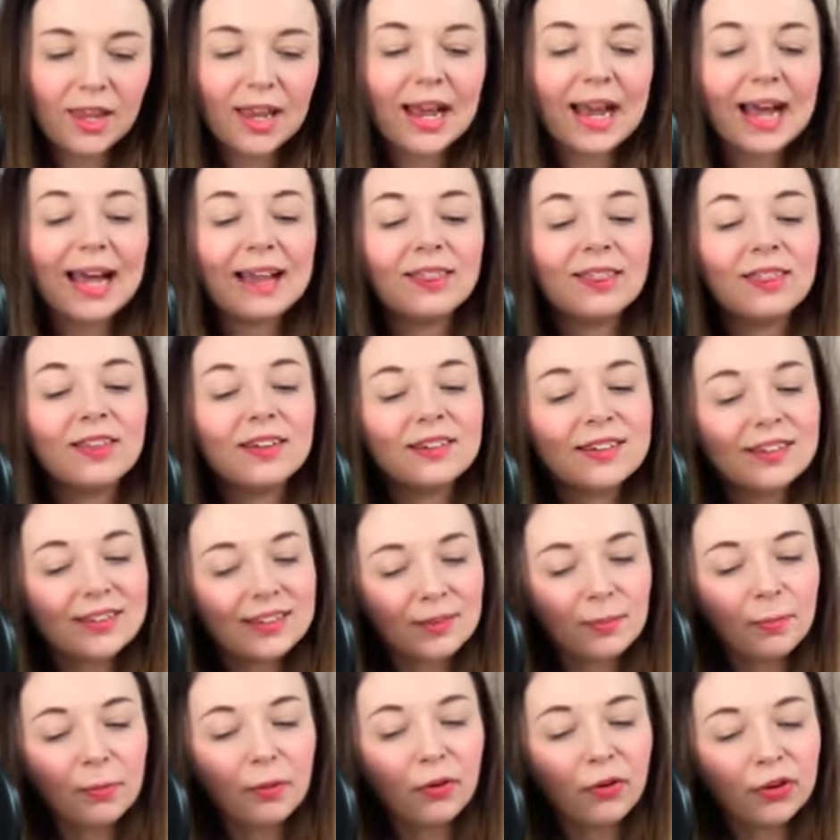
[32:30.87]
And the
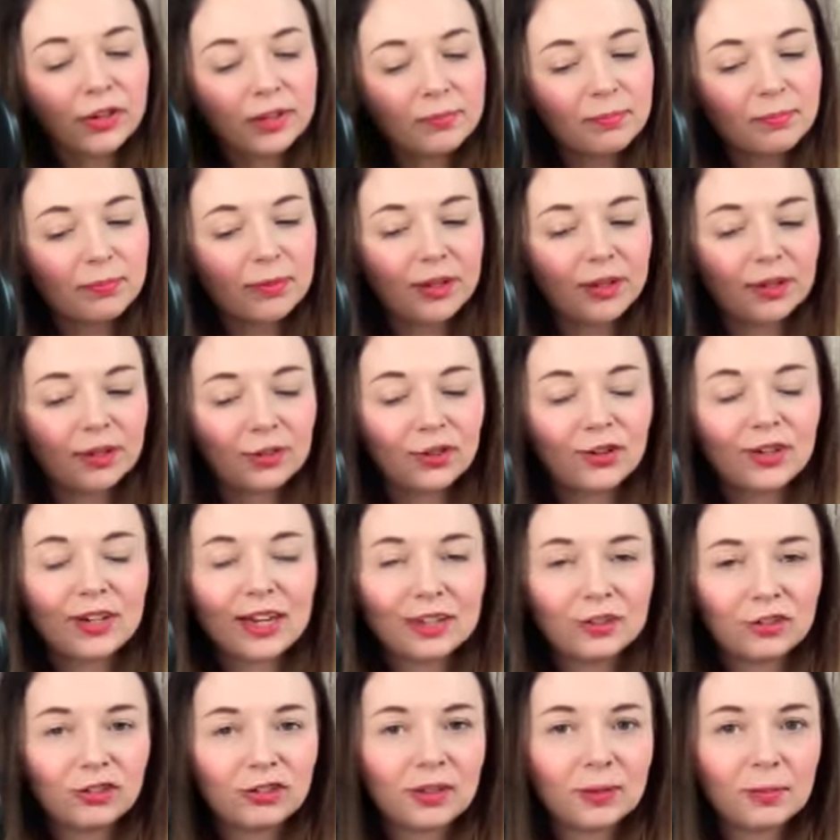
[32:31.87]
disappointment could
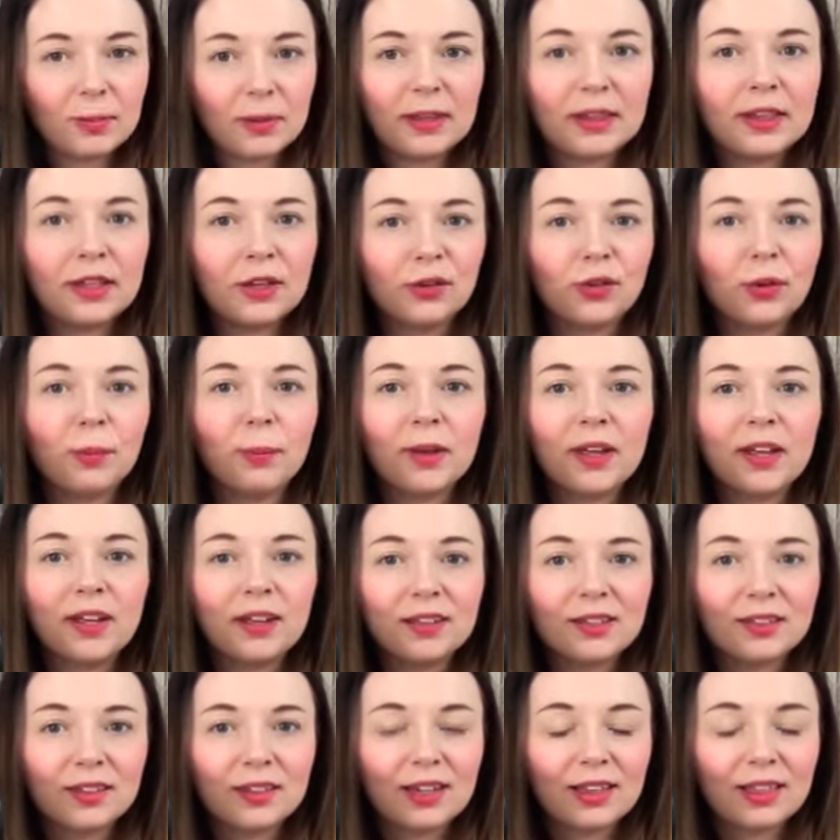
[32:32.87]
actually be the other
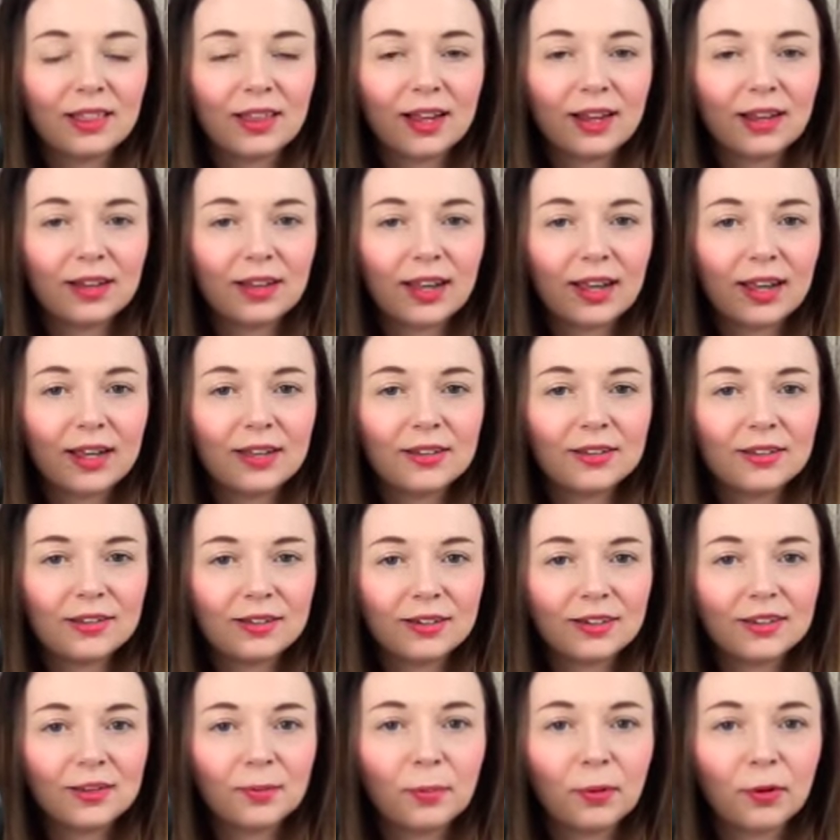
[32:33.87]
person in that case. The
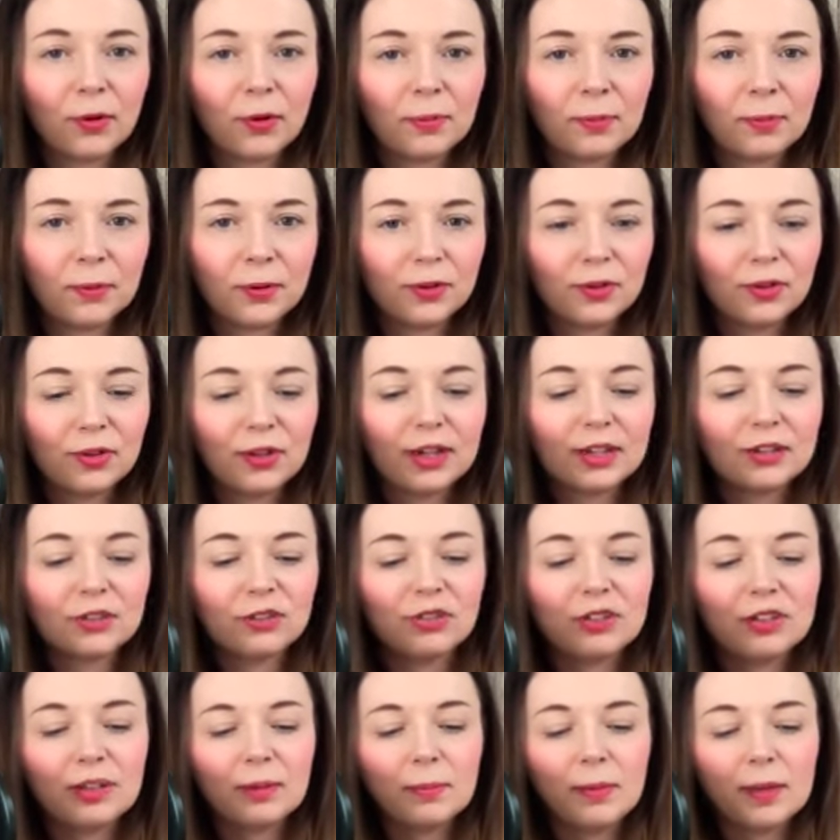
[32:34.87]
disappointment could
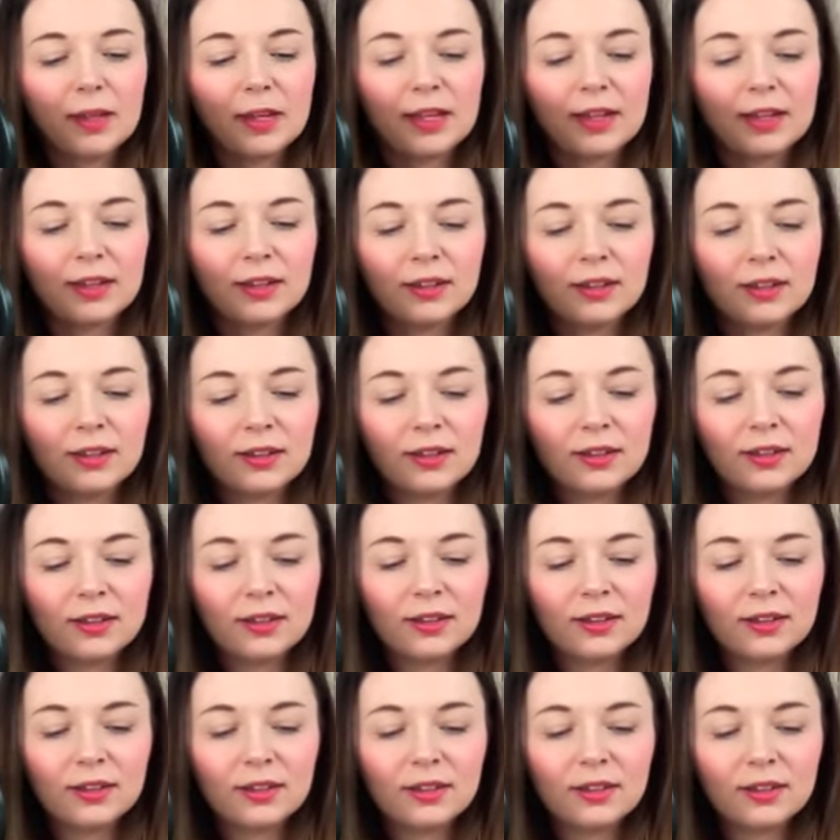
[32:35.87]
actually be
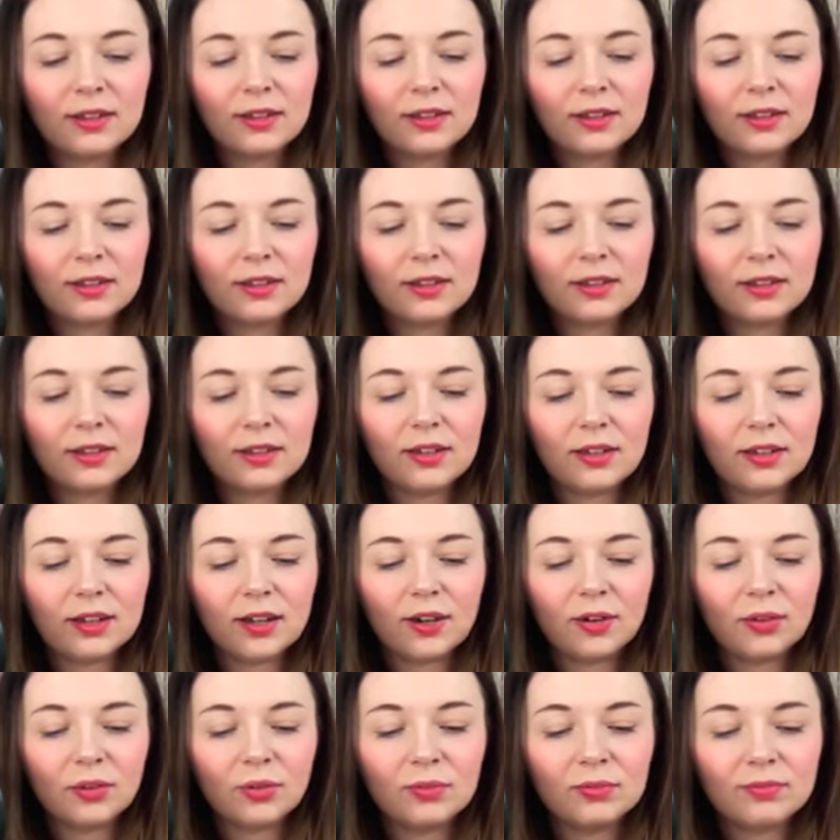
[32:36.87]
you
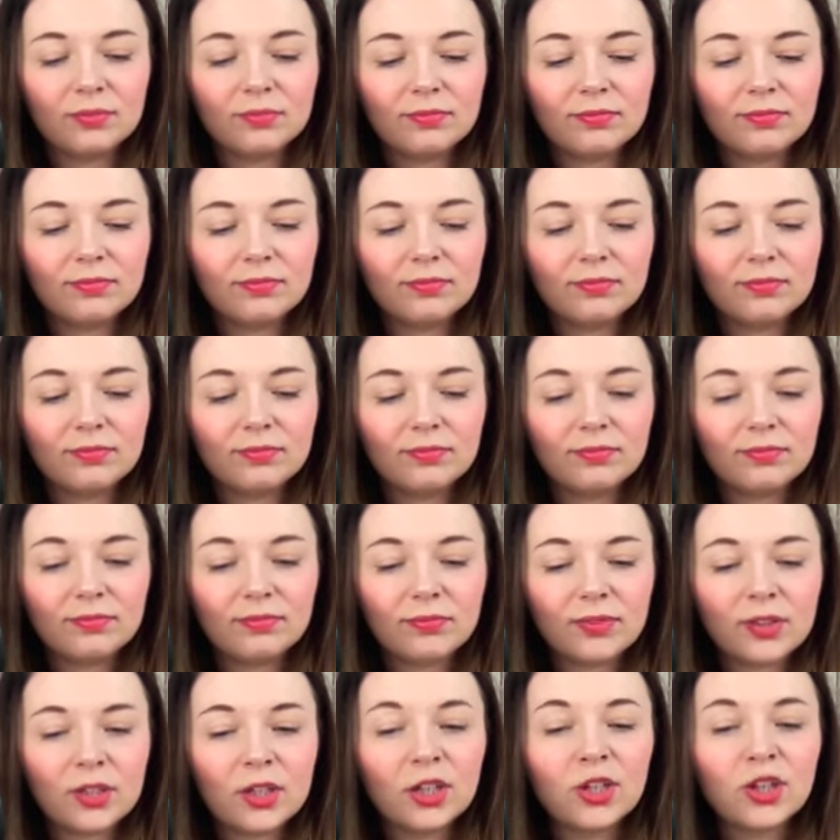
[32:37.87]
know
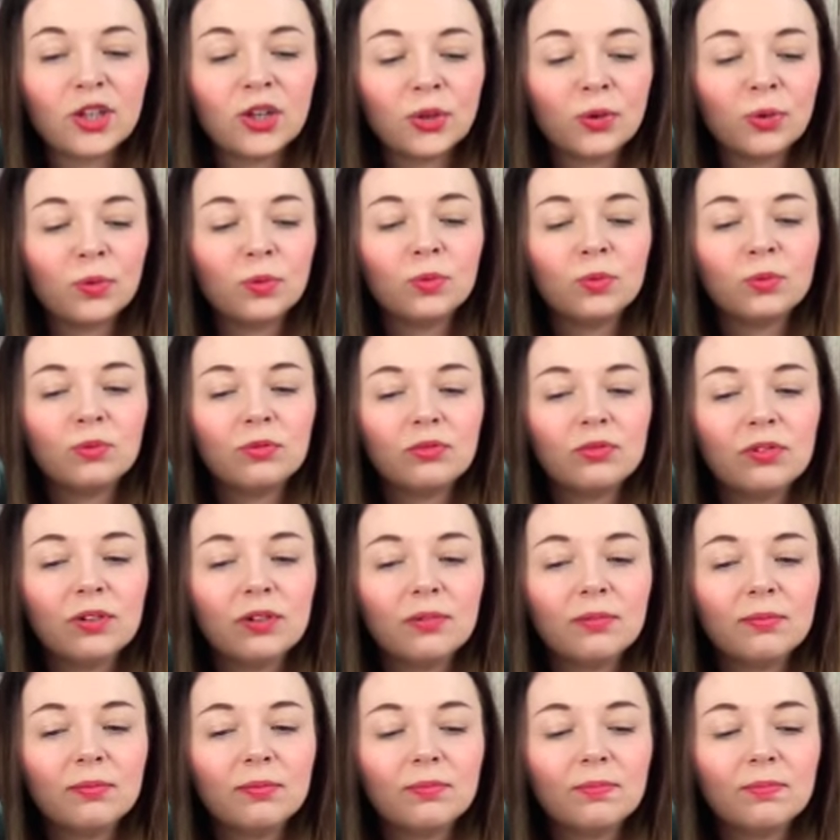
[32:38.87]
you
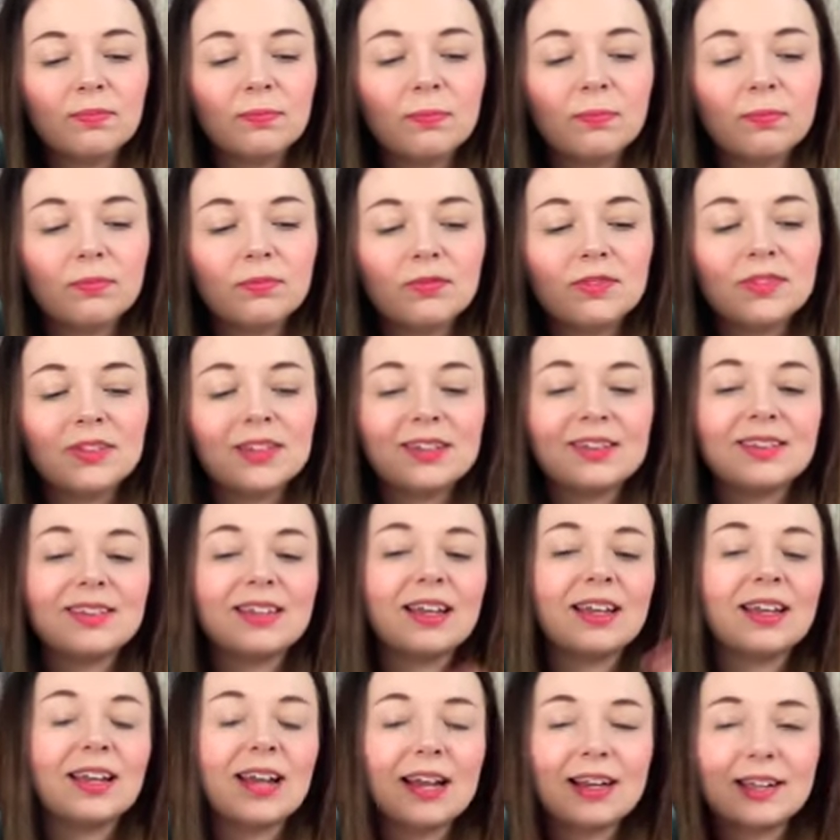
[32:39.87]

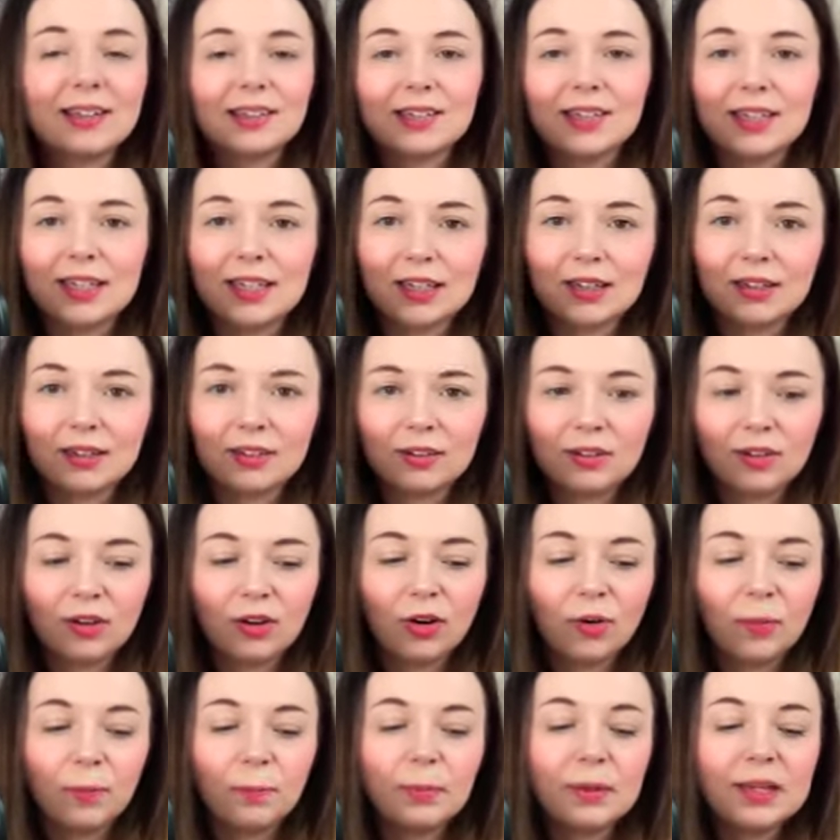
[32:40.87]
disconnecting
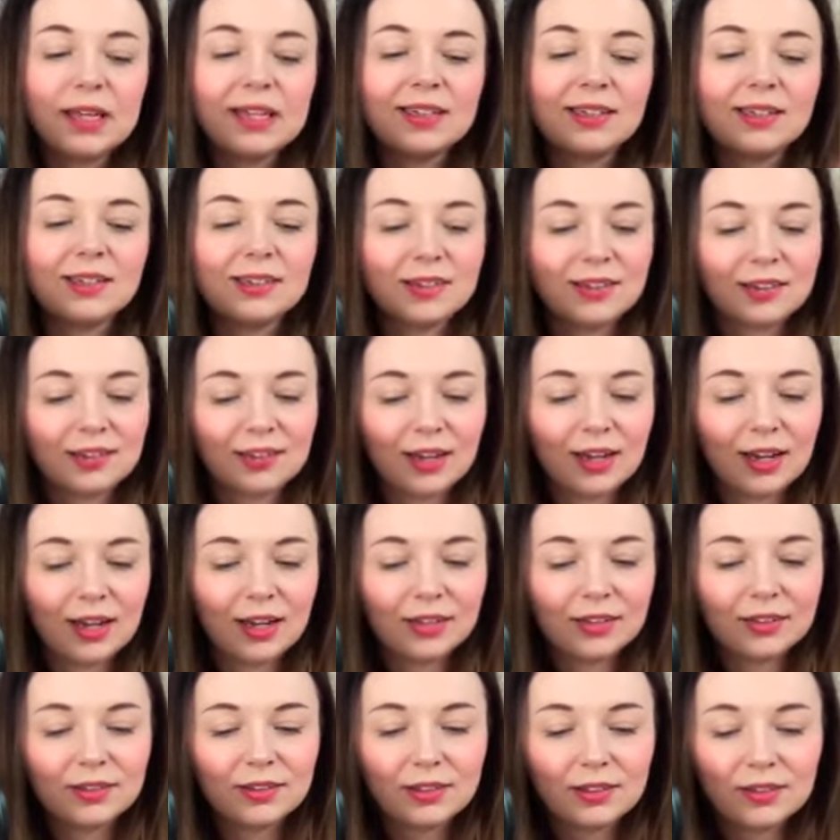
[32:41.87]
or being
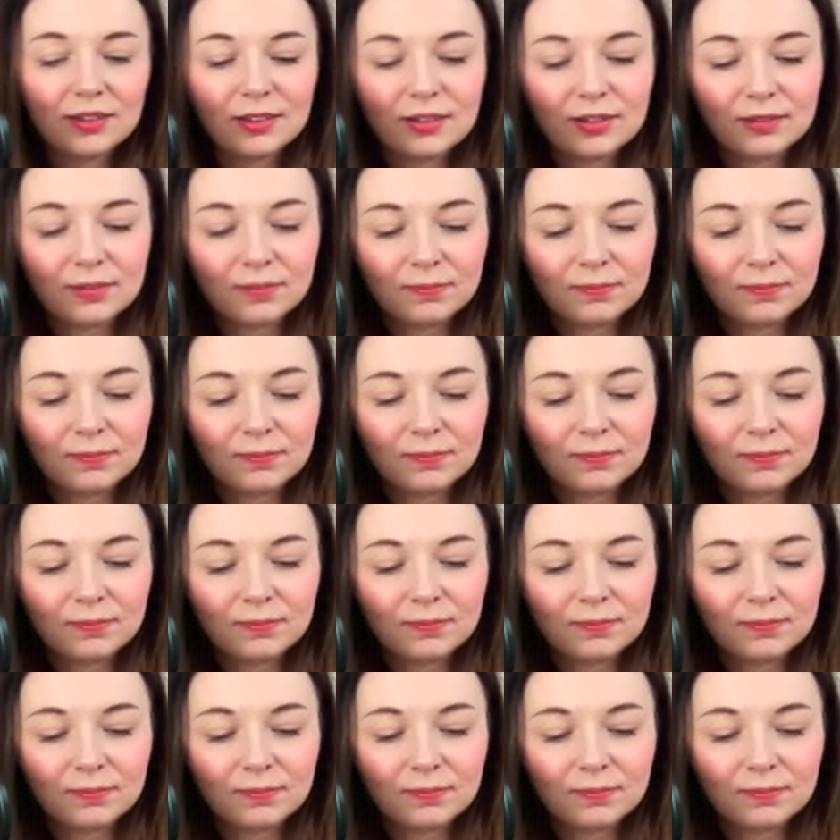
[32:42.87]
disconnected